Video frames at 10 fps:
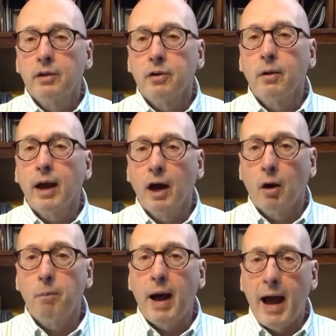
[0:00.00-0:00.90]
to
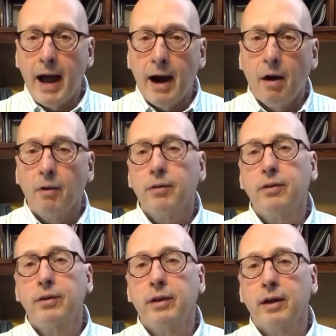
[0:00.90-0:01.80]
help out
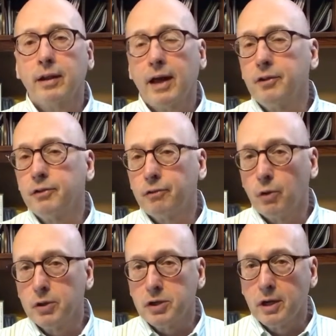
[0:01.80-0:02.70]
the less
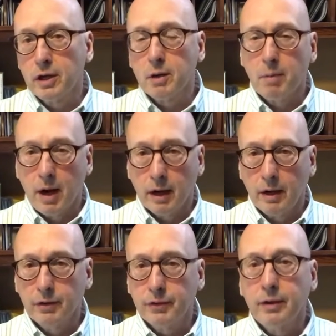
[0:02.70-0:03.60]
fortunate
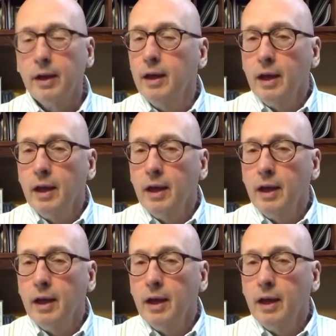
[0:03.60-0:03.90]
among us.